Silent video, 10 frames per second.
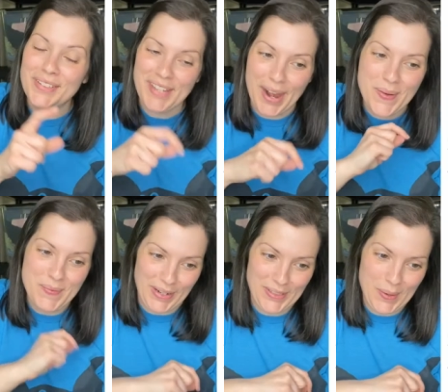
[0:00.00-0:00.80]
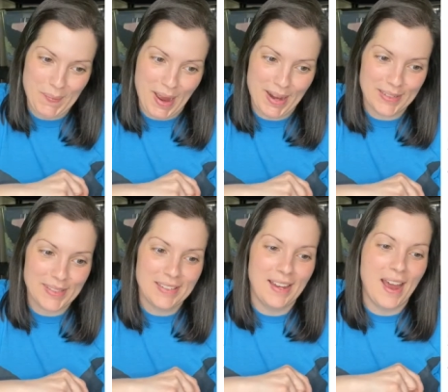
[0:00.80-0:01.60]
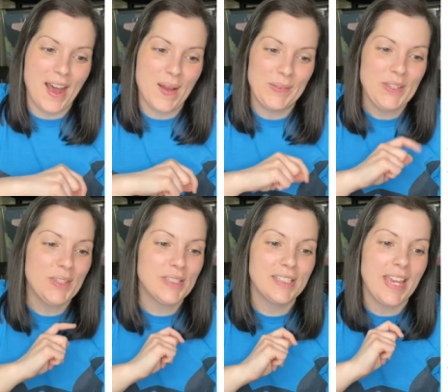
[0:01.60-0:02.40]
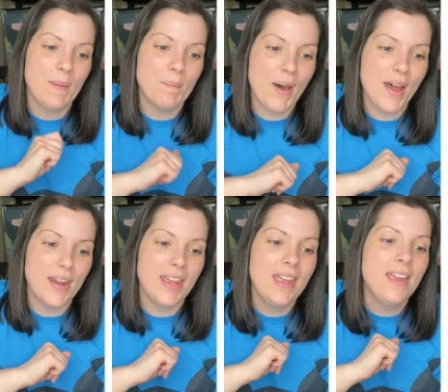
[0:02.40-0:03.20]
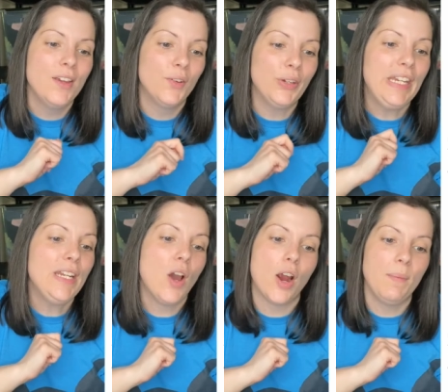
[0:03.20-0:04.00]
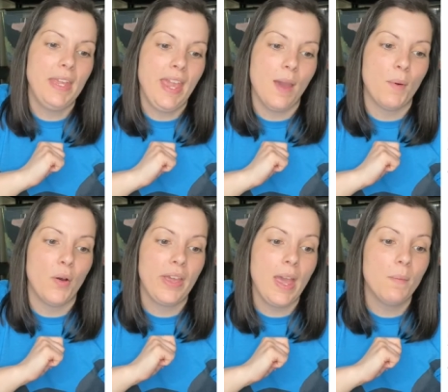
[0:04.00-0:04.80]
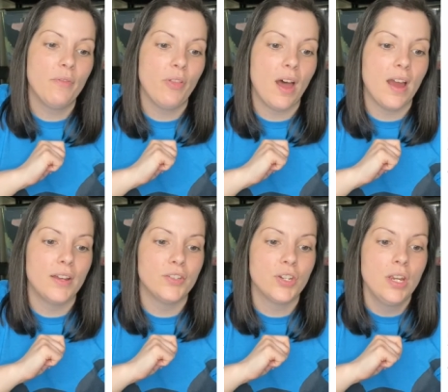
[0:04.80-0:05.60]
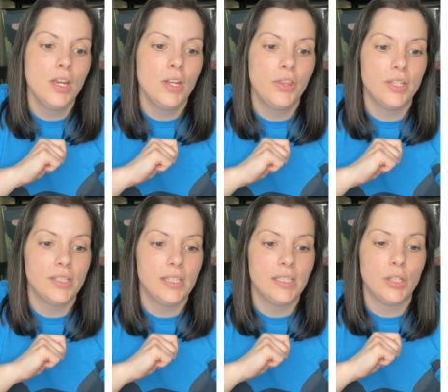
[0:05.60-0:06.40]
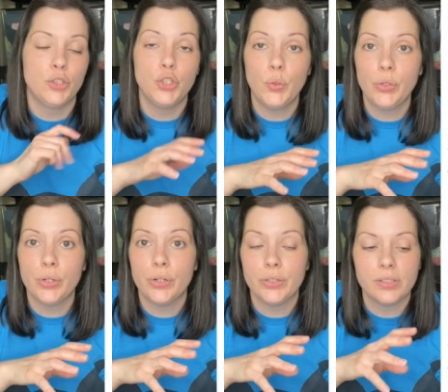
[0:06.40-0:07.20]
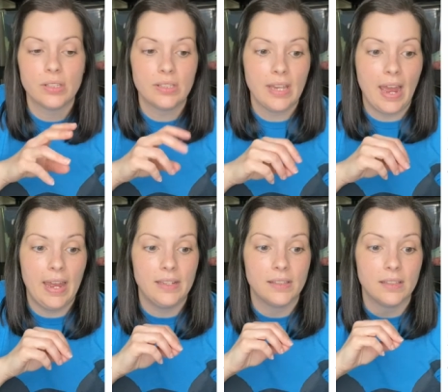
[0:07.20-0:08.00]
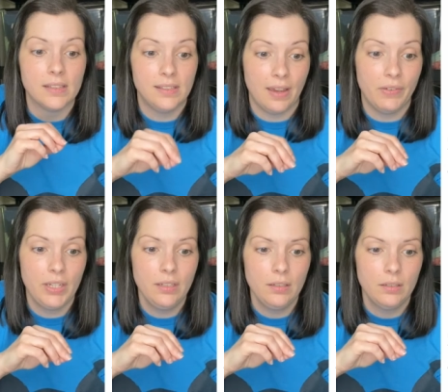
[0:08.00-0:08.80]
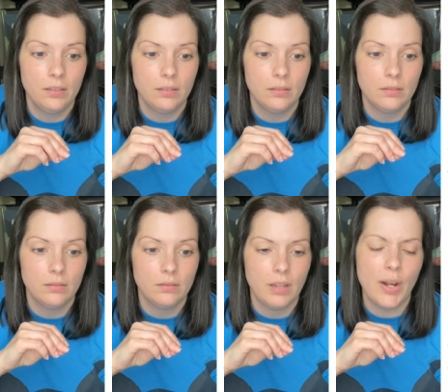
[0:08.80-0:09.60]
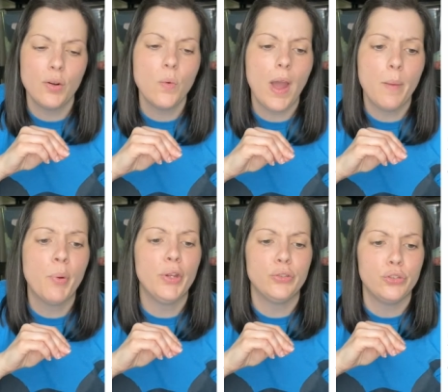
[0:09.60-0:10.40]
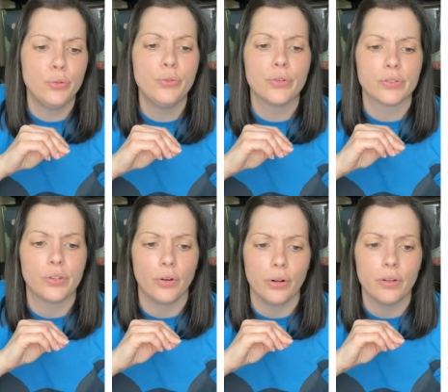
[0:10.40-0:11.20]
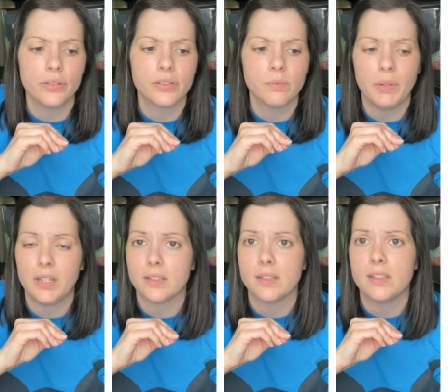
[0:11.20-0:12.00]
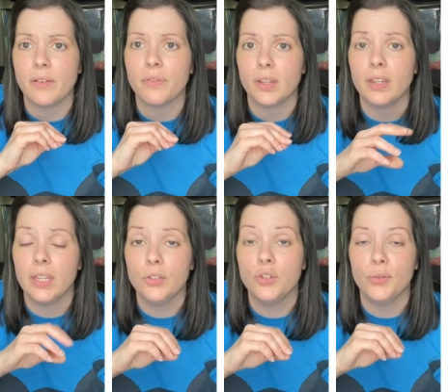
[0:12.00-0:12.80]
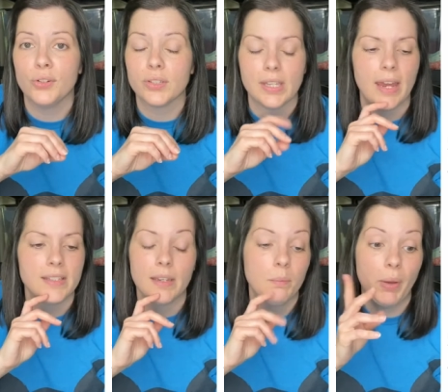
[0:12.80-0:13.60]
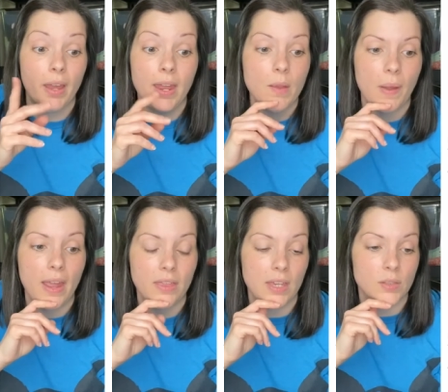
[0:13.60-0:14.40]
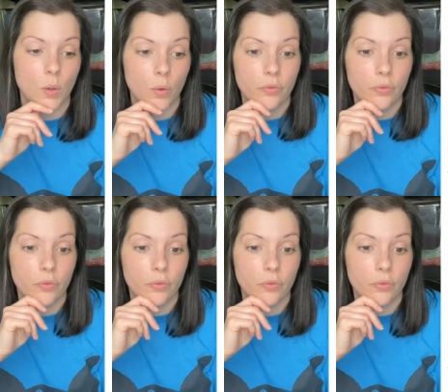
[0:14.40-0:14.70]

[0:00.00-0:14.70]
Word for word: denim rescue box. Uh, so this is a mud green army camo camouflage. This is a junior's size seven. I don't know why I put juniors girls because it's definitely a junior sizing. But anyway, they sold